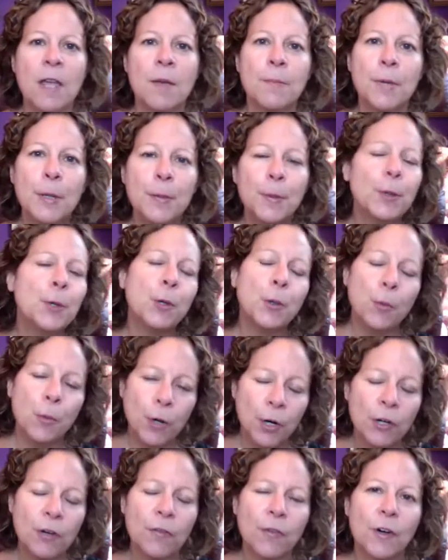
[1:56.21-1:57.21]
People who
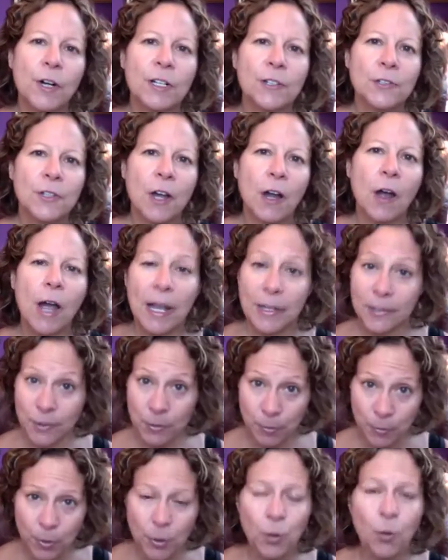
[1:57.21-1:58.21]
work for us as
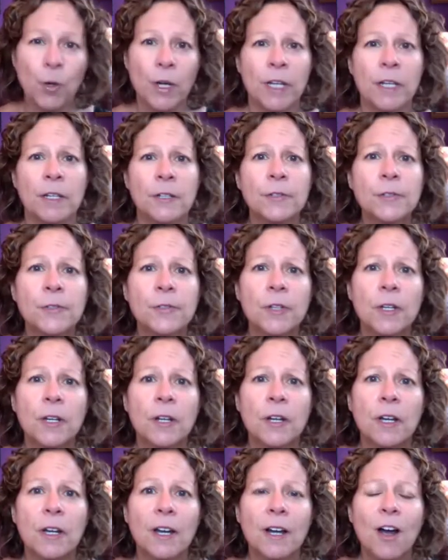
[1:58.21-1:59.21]
employees
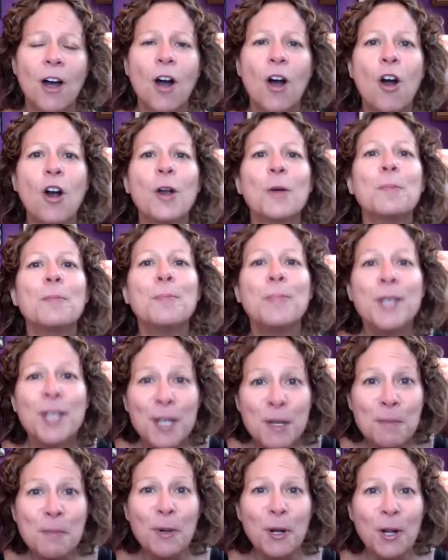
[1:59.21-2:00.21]
are
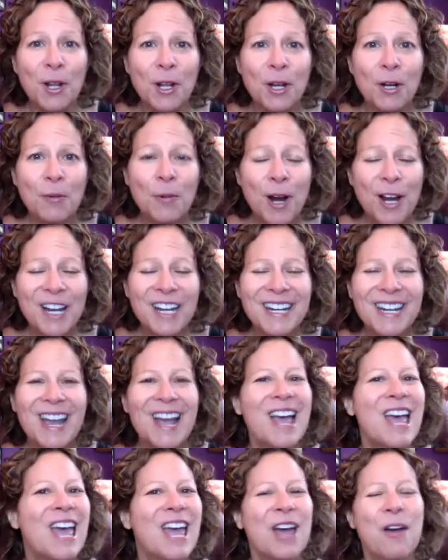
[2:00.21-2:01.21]
people, right?
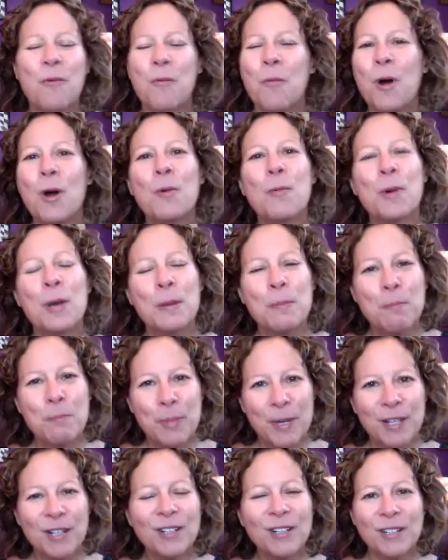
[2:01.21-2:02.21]
What we
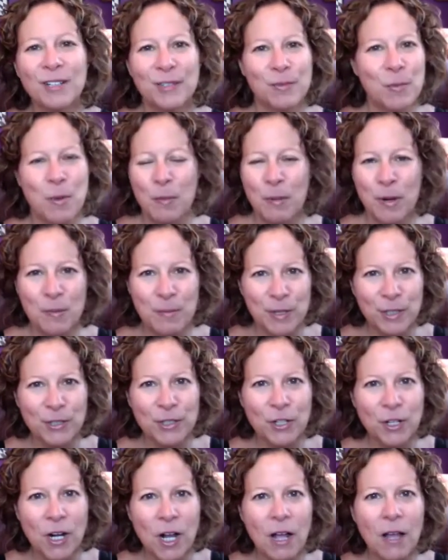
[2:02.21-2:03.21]
build when we build
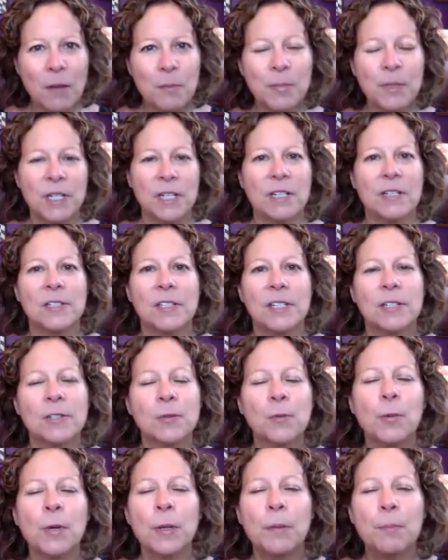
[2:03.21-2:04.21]
our companies
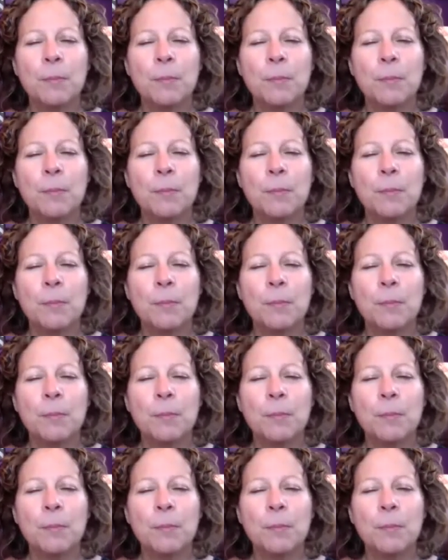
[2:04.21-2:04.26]
is we